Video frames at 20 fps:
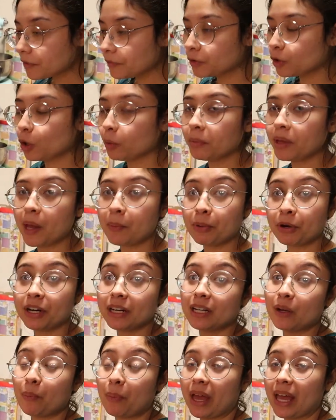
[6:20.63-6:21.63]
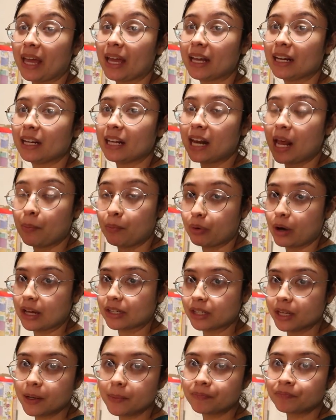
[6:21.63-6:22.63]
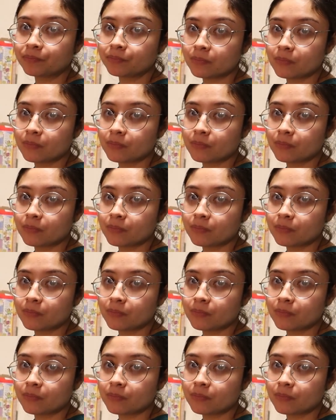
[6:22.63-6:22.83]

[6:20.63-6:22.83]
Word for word: Normally I put it in a pan and I press it,